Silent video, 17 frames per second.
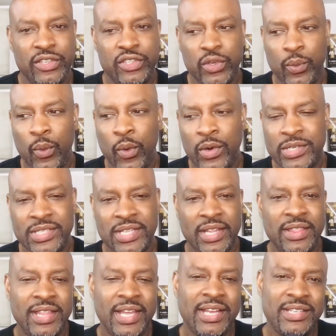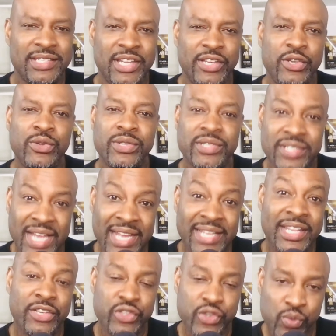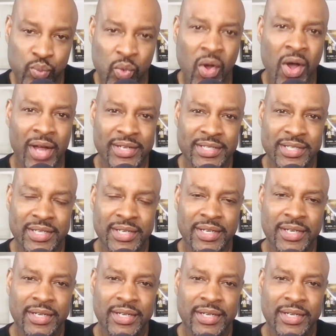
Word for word: towards the things that you say that you want?